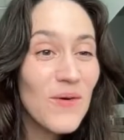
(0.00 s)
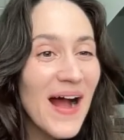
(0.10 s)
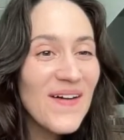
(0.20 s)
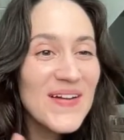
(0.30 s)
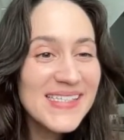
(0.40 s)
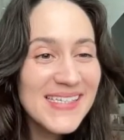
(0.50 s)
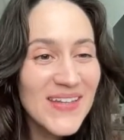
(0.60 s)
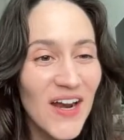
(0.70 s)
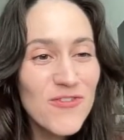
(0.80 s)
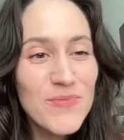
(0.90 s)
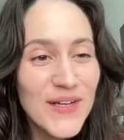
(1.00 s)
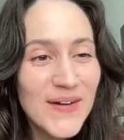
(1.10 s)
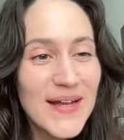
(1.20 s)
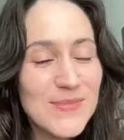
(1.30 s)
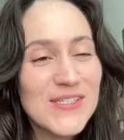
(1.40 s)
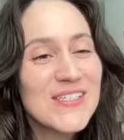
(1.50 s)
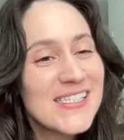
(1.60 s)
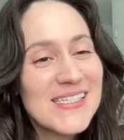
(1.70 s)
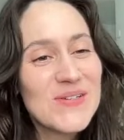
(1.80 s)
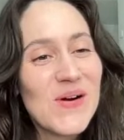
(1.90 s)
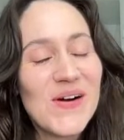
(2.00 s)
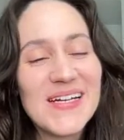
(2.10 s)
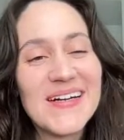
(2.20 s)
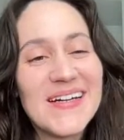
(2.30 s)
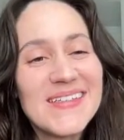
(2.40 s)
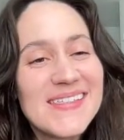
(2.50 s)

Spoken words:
Wow, I see a lot of familiar names. It's good to see you all here.